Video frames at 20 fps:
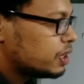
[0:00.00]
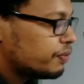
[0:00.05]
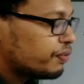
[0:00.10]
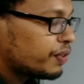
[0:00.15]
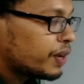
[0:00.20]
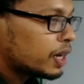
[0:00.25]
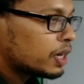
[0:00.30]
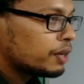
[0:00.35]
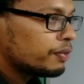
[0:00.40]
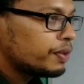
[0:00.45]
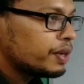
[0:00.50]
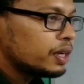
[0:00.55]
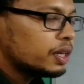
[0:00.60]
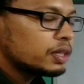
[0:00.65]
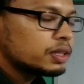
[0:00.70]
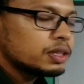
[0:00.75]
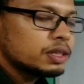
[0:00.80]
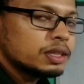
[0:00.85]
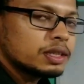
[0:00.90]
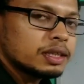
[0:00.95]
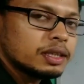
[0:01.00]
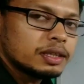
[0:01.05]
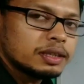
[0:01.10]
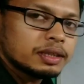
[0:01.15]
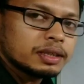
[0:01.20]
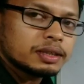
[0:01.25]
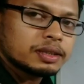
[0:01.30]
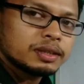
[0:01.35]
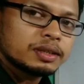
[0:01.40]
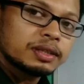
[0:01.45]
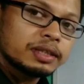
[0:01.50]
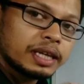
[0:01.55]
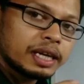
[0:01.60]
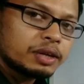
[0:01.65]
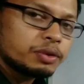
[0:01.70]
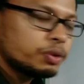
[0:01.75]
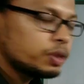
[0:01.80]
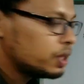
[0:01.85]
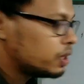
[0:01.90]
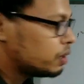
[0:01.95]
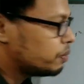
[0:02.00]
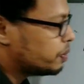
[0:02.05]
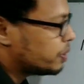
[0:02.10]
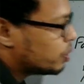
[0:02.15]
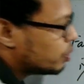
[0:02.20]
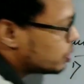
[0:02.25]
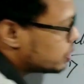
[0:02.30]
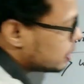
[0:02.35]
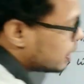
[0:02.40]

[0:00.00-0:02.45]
refractive index increases, that we read, because